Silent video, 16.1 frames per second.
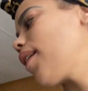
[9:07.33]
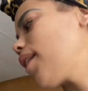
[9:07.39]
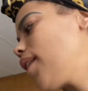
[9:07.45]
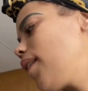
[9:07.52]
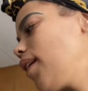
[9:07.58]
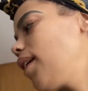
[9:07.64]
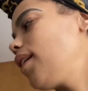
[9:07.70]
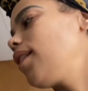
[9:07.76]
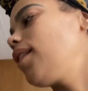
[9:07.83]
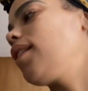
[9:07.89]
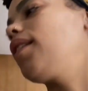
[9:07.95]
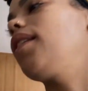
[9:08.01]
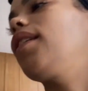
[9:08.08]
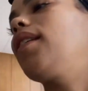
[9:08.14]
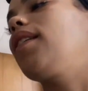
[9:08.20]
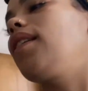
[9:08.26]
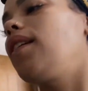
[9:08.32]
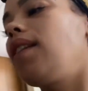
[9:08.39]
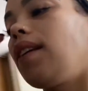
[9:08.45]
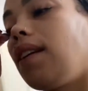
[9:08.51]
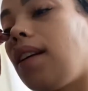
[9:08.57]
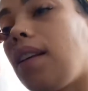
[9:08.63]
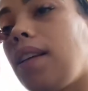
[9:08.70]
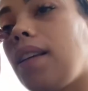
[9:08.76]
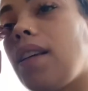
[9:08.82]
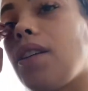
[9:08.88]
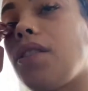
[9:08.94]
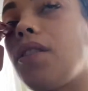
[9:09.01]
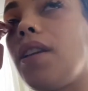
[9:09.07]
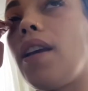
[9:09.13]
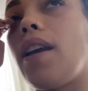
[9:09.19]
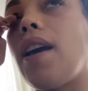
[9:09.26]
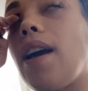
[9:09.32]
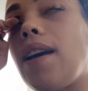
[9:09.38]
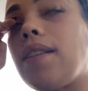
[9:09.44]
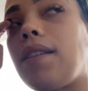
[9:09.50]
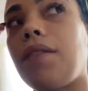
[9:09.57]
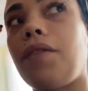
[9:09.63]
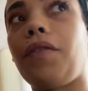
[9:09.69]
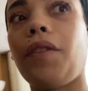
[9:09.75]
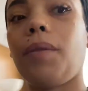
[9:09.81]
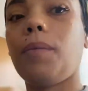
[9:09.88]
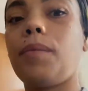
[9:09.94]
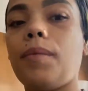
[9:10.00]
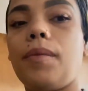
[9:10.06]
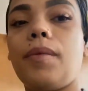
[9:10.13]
And then yesterday I had to film,